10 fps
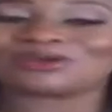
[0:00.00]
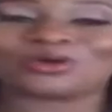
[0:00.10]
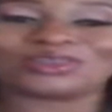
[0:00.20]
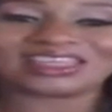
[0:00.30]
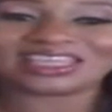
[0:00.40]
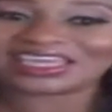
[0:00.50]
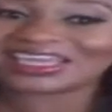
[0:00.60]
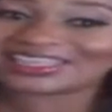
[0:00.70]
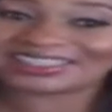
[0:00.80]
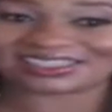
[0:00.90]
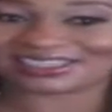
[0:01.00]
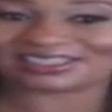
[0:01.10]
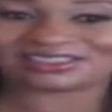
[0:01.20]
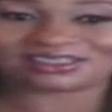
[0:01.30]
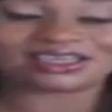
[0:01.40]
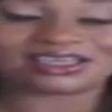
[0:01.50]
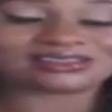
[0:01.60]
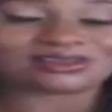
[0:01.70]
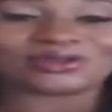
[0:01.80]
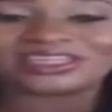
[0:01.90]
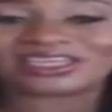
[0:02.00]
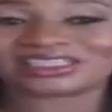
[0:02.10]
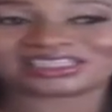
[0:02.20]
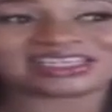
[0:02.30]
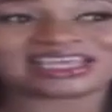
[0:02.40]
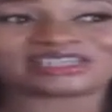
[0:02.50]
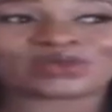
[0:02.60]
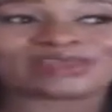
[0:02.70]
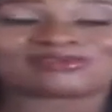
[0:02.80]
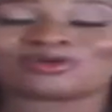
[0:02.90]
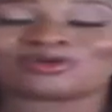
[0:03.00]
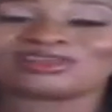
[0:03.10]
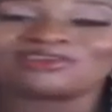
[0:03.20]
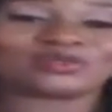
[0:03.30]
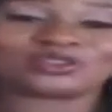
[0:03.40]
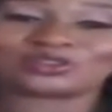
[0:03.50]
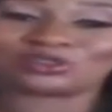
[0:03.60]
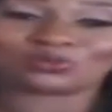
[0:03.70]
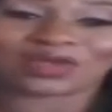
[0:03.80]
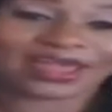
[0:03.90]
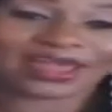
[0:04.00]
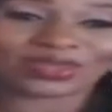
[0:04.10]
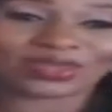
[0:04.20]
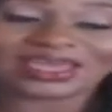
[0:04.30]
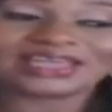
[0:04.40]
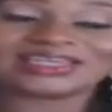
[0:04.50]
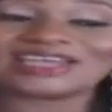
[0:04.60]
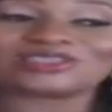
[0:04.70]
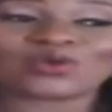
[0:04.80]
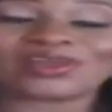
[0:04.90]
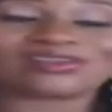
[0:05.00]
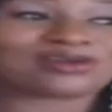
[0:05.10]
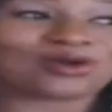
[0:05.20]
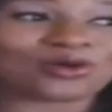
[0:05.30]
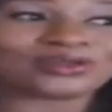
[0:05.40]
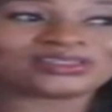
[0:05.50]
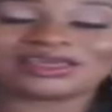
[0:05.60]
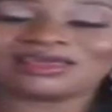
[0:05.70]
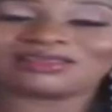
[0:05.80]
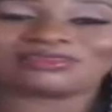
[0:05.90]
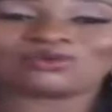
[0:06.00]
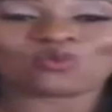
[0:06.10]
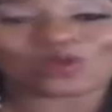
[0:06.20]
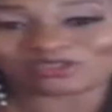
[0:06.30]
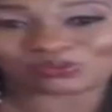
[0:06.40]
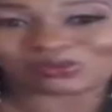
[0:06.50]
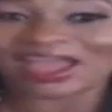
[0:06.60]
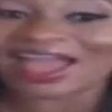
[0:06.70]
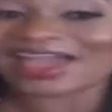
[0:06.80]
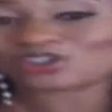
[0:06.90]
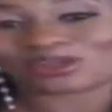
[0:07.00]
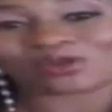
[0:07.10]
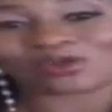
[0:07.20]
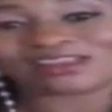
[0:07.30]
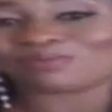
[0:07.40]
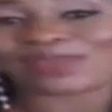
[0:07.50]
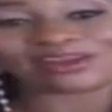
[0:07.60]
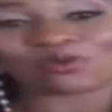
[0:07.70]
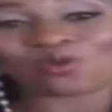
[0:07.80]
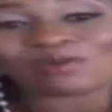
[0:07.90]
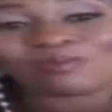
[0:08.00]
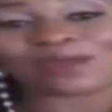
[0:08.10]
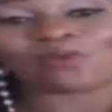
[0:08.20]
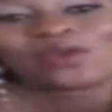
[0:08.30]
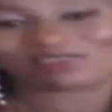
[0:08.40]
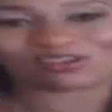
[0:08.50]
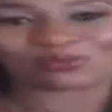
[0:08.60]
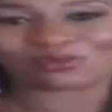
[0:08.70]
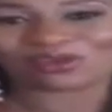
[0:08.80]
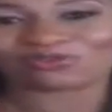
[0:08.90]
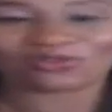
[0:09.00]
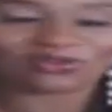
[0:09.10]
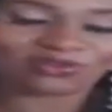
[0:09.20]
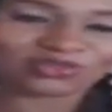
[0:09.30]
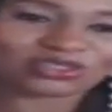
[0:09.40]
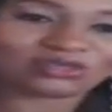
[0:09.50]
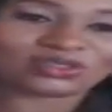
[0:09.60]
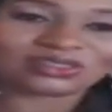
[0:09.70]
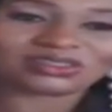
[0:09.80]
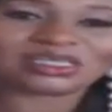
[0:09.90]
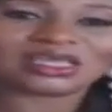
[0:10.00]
is on the internet. It's on the internet. That's why it's called the information superhighway. That's why it's called the wellspring. I actually call it my, the well, my wellspring of information, because